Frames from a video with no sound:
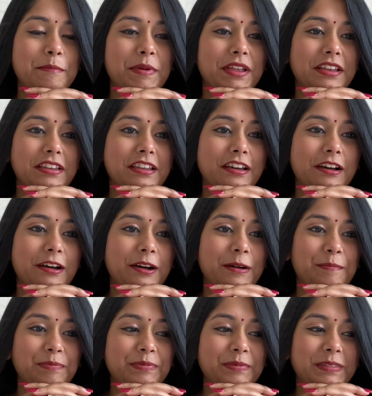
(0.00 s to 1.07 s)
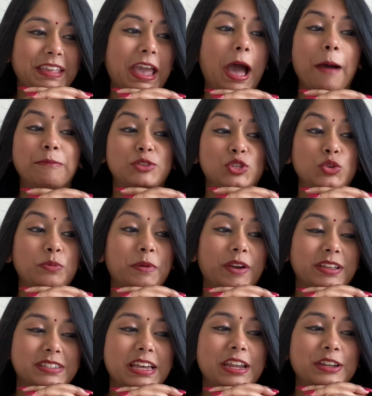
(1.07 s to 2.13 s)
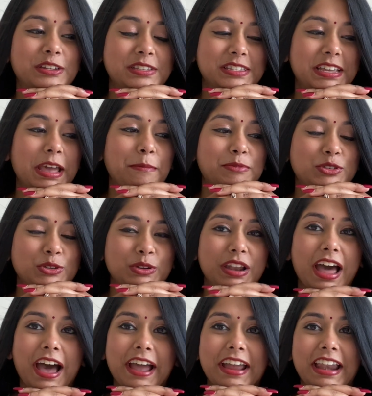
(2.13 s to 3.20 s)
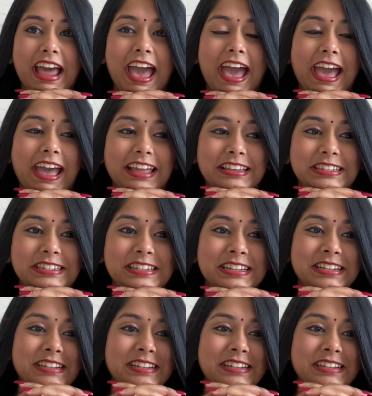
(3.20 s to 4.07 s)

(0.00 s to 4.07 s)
But I'm super excited to see episode 9 and